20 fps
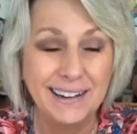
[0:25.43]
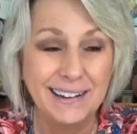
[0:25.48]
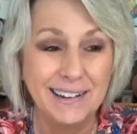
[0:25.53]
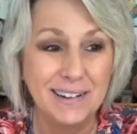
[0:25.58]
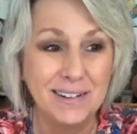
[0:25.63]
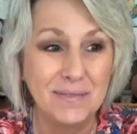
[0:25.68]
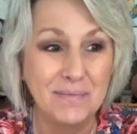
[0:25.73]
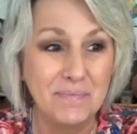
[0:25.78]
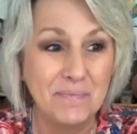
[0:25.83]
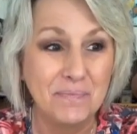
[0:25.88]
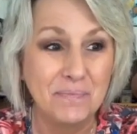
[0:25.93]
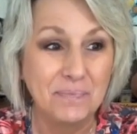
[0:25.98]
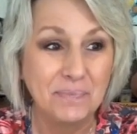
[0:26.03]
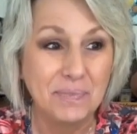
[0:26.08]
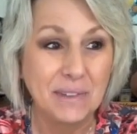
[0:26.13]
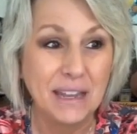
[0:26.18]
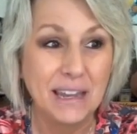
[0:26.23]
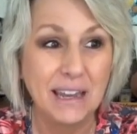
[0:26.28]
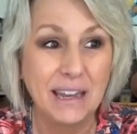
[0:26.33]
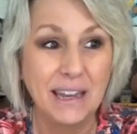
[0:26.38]
Um,
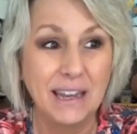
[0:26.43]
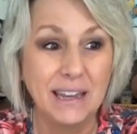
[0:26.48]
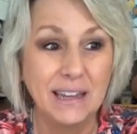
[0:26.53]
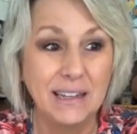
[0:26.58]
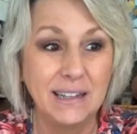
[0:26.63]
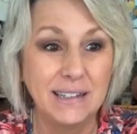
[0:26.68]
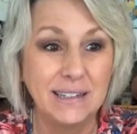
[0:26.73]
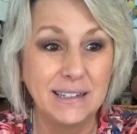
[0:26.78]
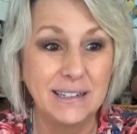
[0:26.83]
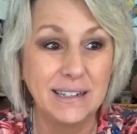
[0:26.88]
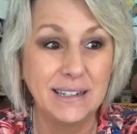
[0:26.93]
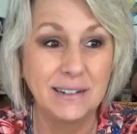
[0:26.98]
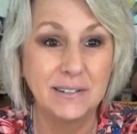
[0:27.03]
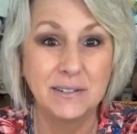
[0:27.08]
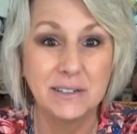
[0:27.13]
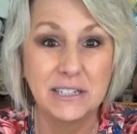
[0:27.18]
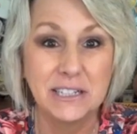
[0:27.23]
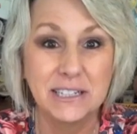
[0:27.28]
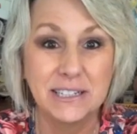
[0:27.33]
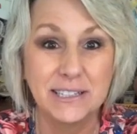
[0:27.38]
and
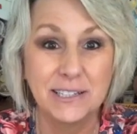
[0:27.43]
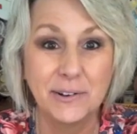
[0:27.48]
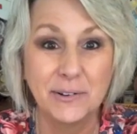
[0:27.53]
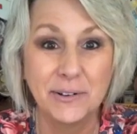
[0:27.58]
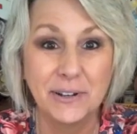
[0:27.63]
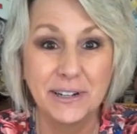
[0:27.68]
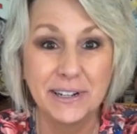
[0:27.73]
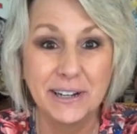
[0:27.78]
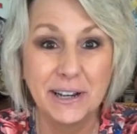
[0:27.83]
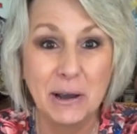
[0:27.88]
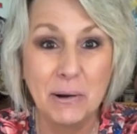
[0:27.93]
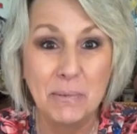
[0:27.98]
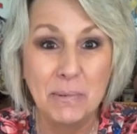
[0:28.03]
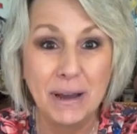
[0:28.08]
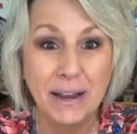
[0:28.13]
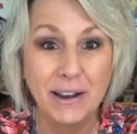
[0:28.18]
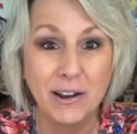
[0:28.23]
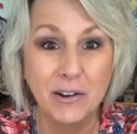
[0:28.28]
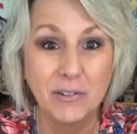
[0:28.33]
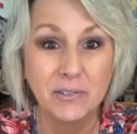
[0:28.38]
it was just so good to go
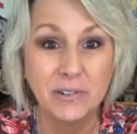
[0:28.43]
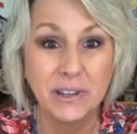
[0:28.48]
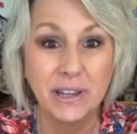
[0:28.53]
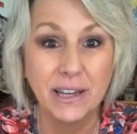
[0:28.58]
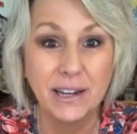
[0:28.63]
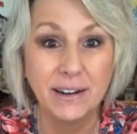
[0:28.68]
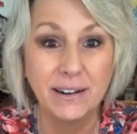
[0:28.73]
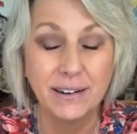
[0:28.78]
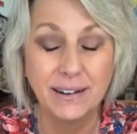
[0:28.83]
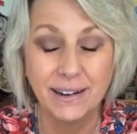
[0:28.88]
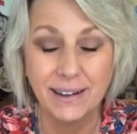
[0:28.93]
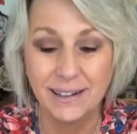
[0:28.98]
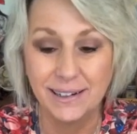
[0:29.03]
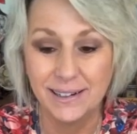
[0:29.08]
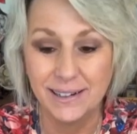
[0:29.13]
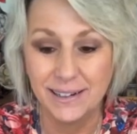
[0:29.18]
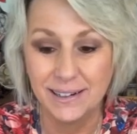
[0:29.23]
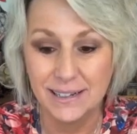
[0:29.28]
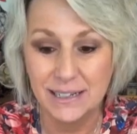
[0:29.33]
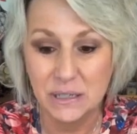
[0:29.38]
back over there
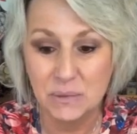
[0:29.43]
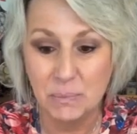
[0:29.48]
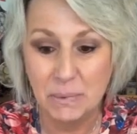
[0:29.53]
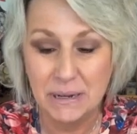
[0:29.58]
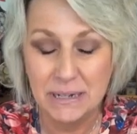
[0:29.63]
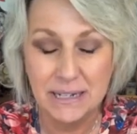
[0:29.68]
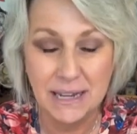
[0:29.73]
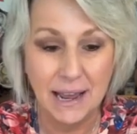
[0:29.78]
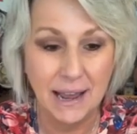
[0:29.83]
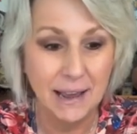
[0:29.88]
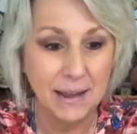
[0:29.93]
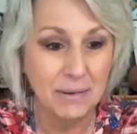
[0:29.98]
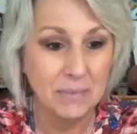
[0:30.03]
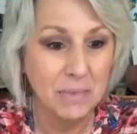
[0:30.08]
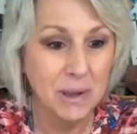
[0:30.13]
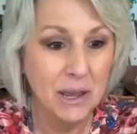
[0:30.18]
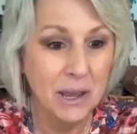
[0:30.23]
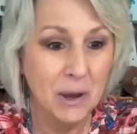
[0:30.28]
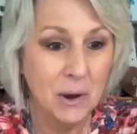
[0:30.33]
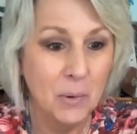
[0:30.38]
and spend
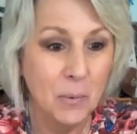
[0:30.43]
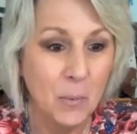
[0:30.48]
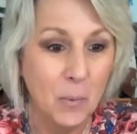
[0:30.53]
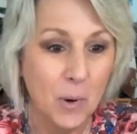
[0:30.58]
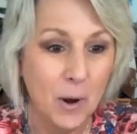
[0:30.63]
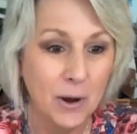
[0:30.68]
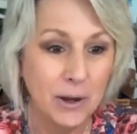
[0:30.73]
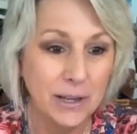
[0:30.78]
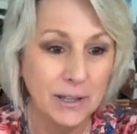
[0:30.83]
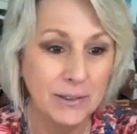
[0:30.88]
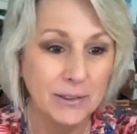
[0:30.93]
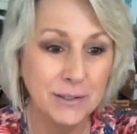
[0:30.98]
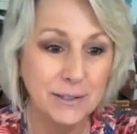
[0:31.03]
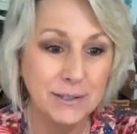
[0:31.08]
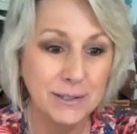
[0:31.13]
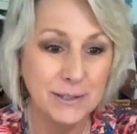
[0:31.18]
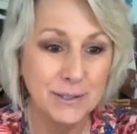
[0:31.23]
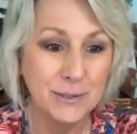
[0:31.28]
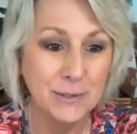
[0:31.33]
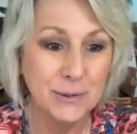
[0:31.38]
time walking
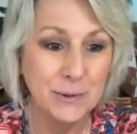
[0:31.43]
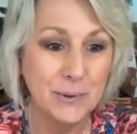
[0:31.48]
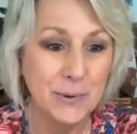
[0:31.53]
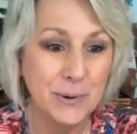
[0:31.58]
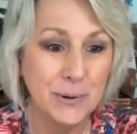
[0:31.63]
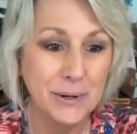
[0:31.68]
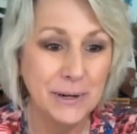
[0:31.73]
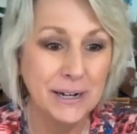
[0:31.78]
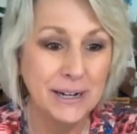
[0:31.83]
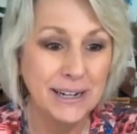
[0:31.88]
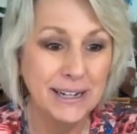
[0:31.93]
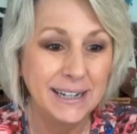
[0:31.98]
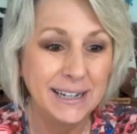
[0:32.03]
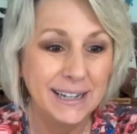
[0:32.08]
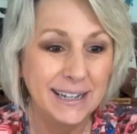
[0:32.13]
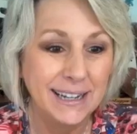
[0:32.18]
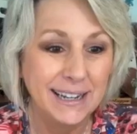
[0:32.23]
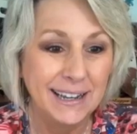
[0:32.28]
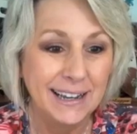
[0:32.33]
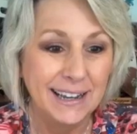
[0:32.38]
through the store
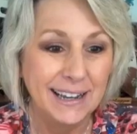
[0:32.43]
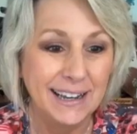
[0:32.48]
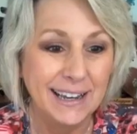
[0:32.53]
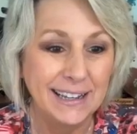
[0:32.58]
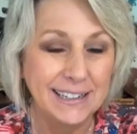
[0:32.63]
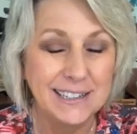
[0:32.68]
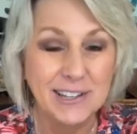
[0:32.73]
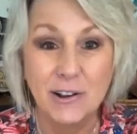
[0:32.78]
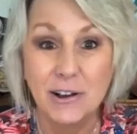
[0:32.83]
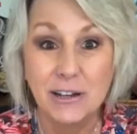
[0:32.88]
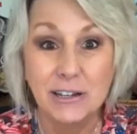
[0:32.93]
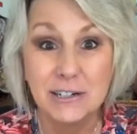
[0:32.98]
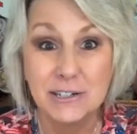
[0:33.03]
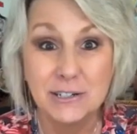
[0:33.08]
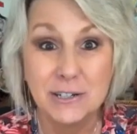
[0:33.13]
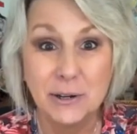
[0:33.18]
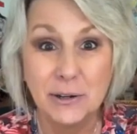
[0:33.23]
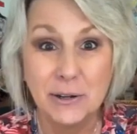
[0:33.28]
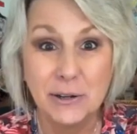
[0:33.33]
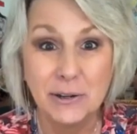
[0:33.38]
and so I'm going
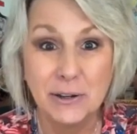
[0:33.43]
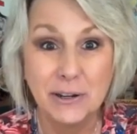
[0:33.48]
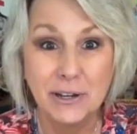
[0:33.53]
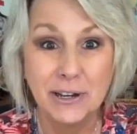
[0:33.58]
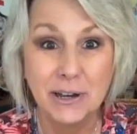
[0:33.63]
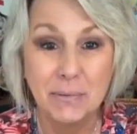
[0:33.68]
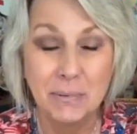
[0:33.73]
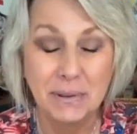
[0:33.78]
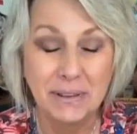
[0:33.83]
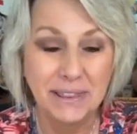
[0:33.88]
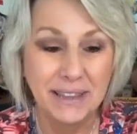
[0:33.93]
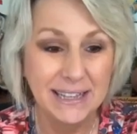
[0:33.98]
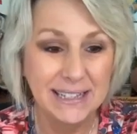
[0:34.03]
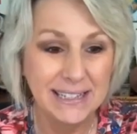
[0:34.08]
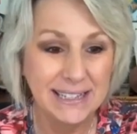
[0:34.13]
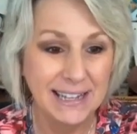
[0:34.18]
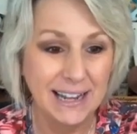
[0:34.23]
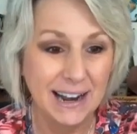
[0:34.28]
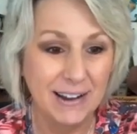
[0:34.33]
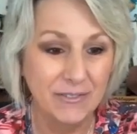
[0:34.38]
to show you a couple of
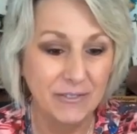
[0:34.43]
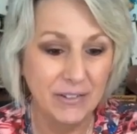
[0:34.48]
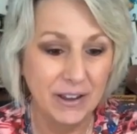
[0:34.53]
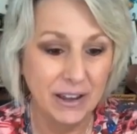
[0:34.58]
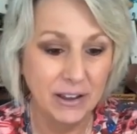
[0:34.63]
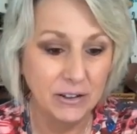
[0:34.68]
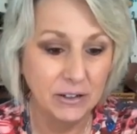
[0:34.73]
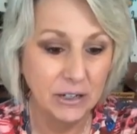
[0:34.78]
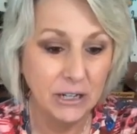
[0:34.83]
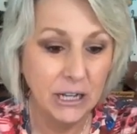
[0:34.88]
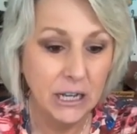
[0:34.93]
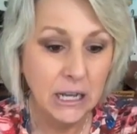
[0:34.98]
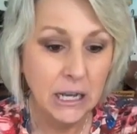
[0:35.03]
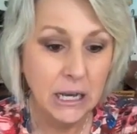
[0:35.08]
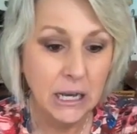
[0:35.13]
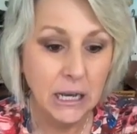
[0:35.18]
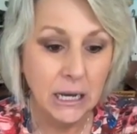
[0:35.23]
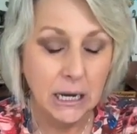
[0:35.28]
things that I found